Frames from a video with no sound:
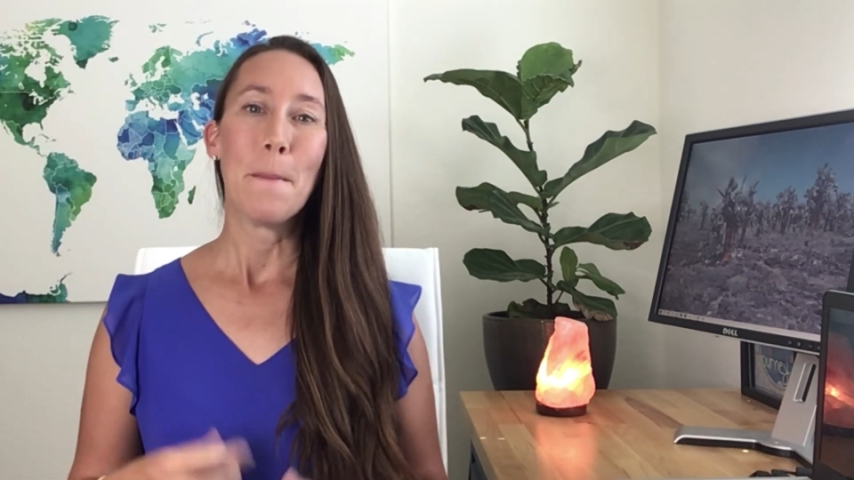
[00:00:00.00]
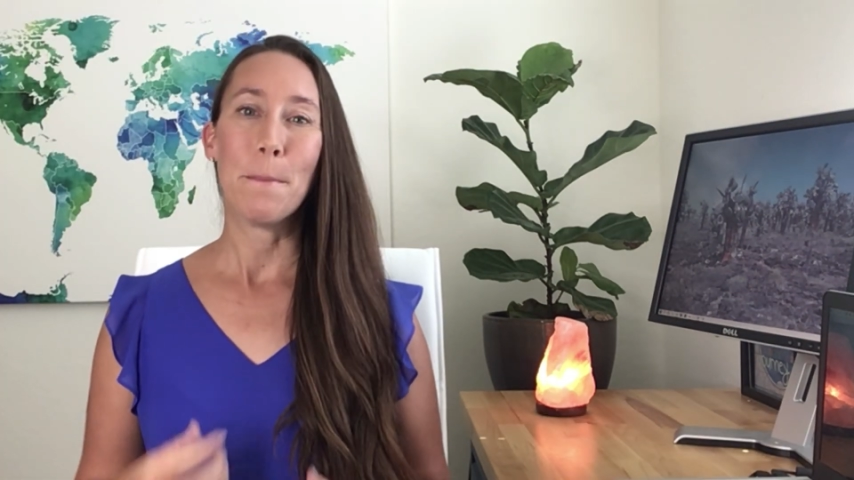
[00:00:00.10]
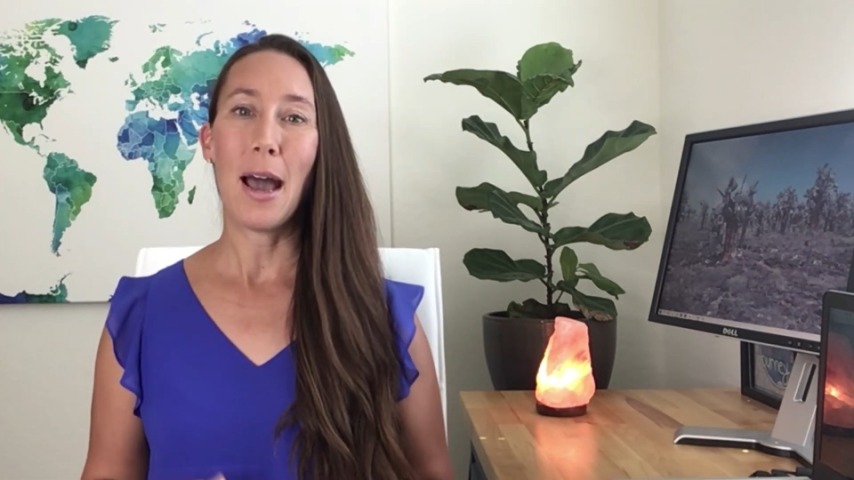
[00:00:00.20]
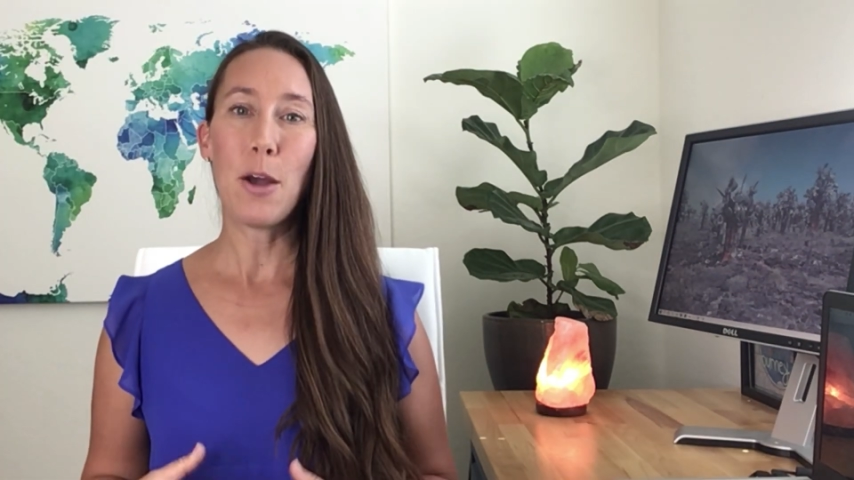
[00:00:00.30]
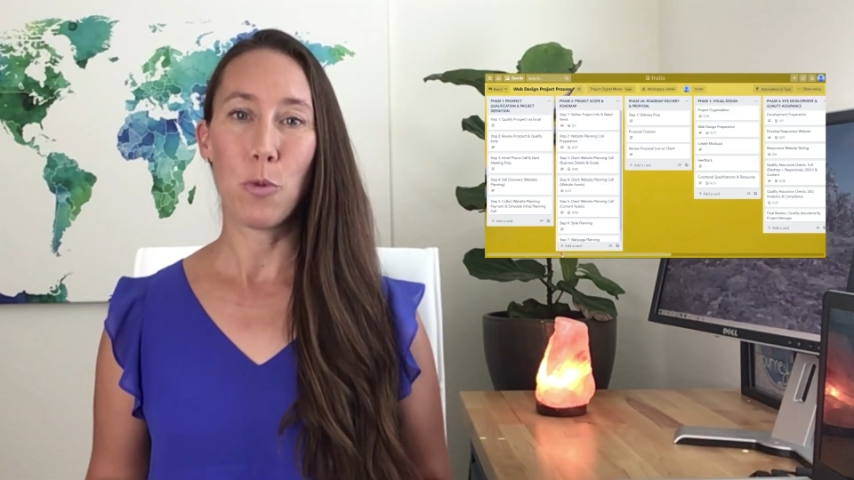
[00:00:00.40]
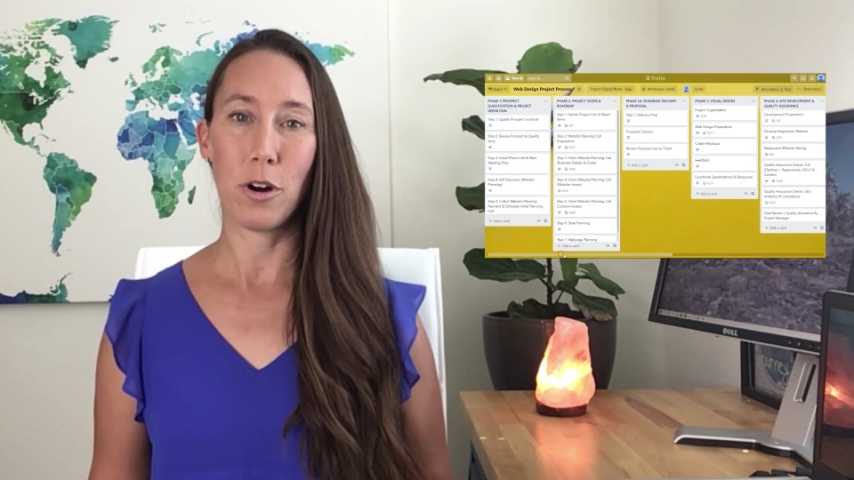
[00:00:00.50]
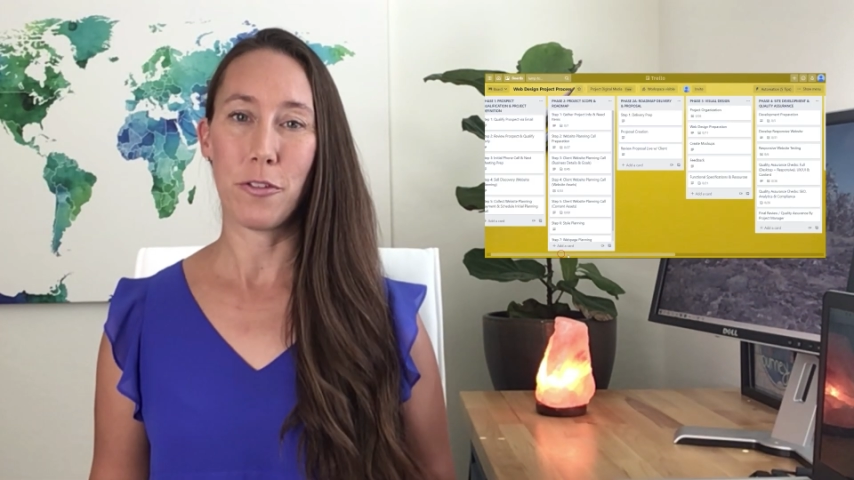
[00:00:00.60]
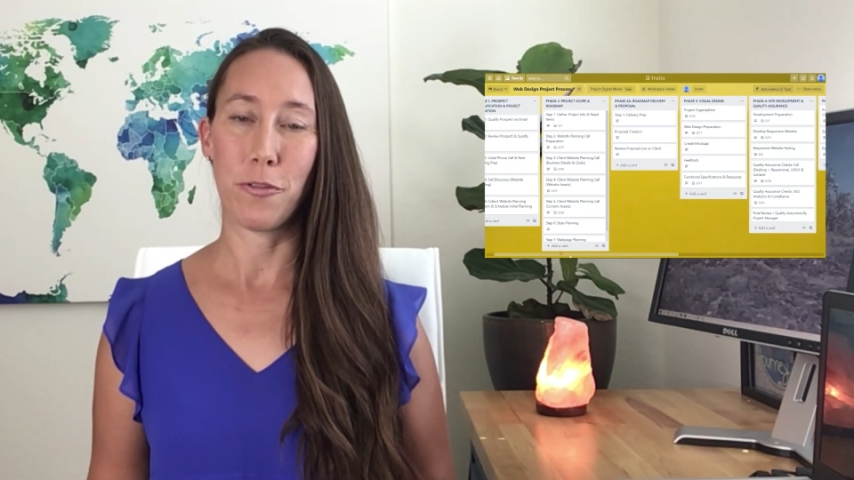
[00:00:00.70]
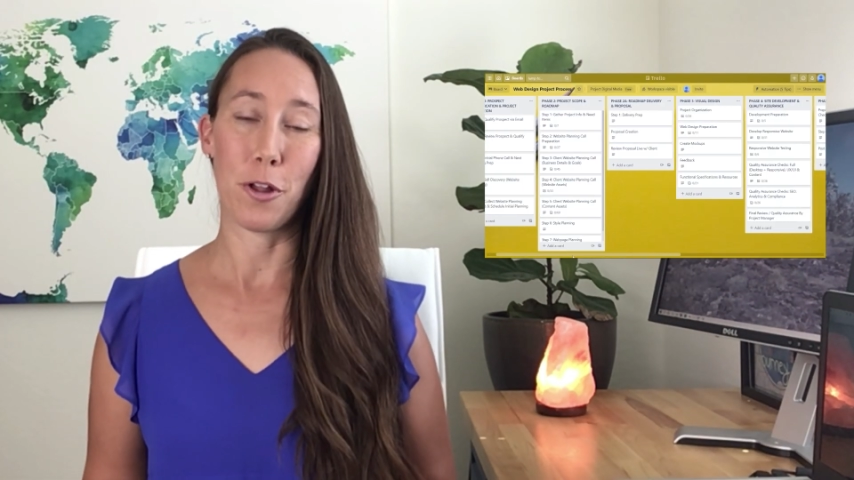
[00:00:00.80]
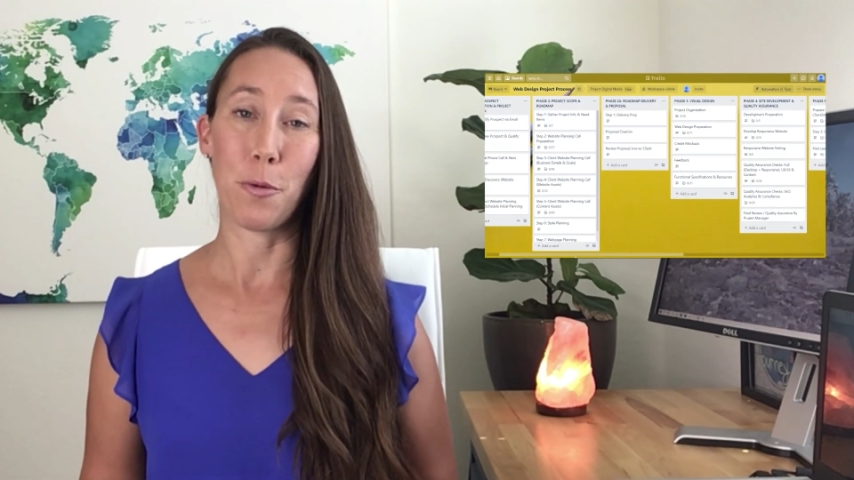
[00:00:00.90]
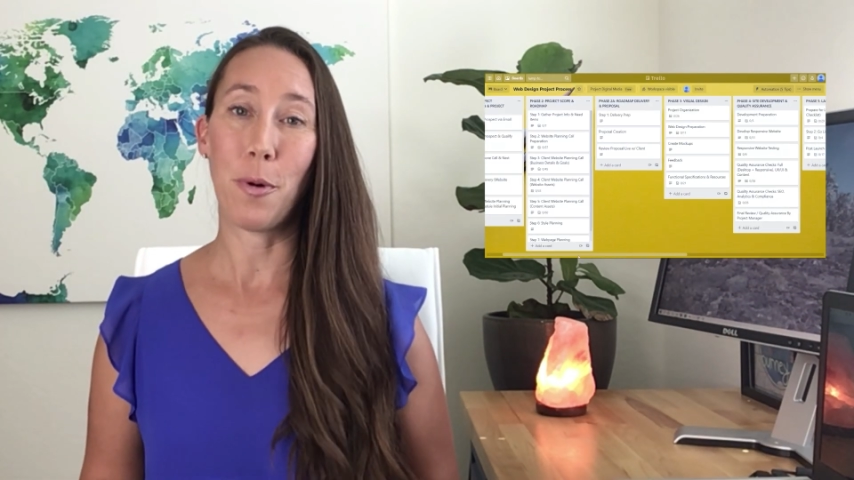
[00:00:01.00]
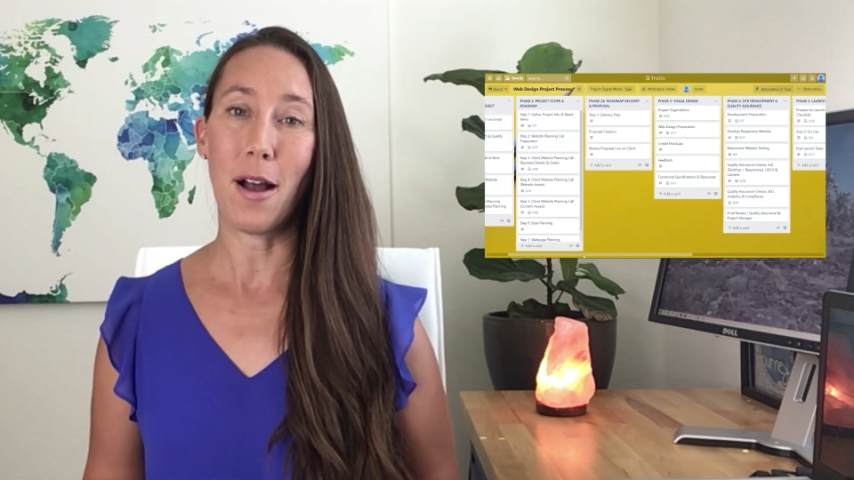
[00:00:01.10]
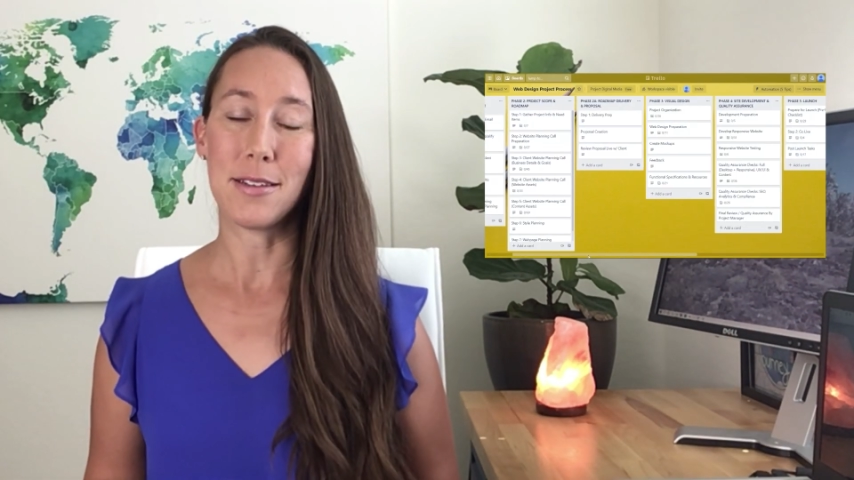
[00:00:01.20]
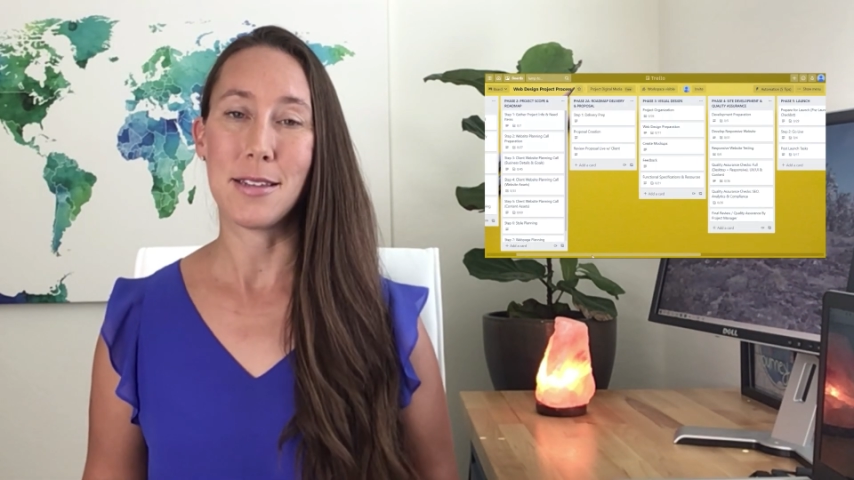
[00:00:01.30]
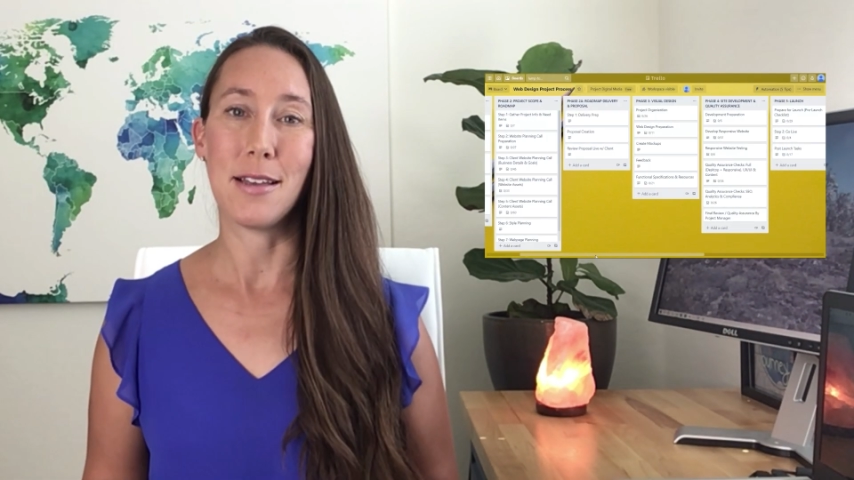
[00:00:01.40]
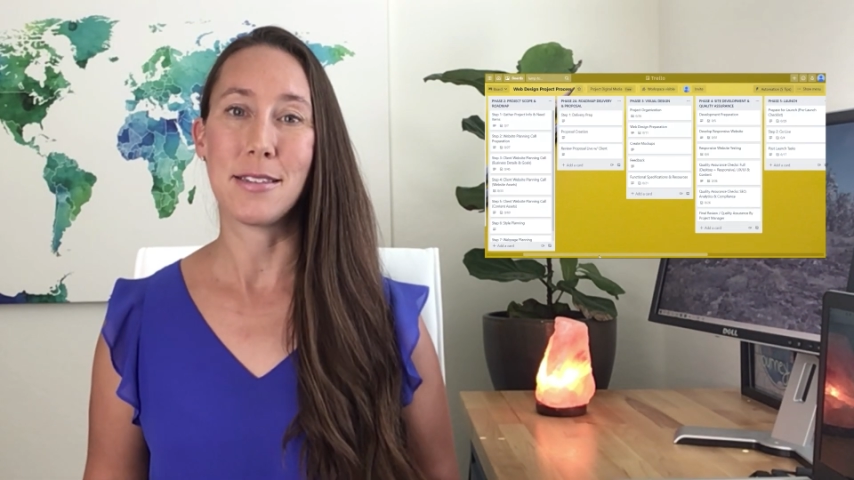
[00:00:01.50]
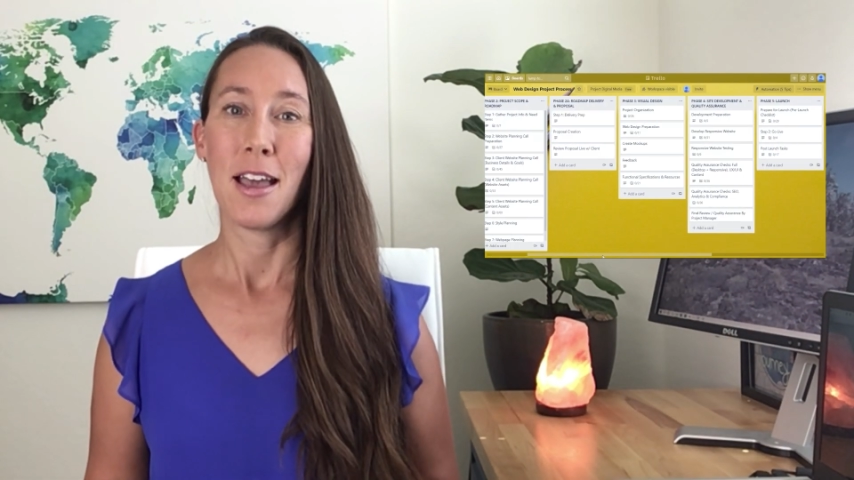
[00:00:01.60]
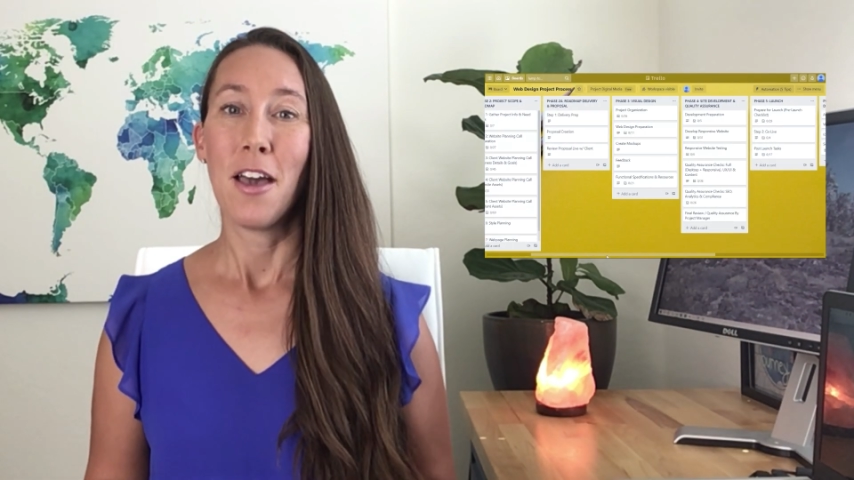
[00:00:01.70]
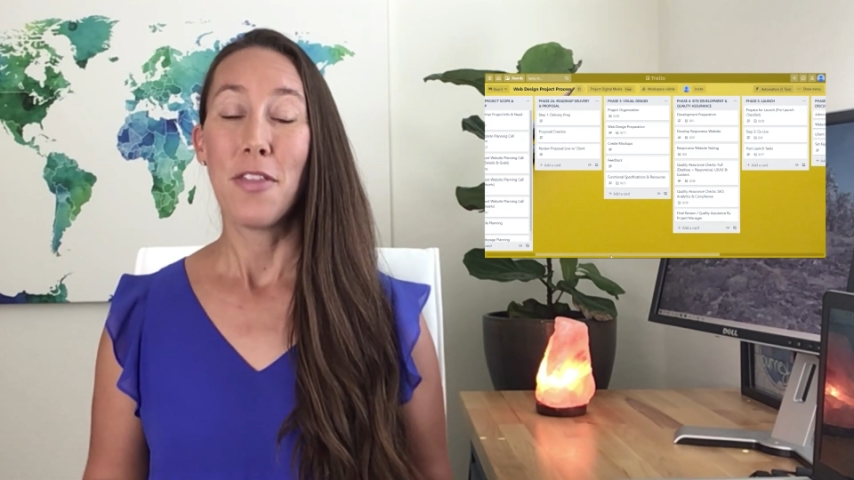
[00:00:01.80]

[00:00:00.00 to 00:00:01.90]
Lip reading: my workflow process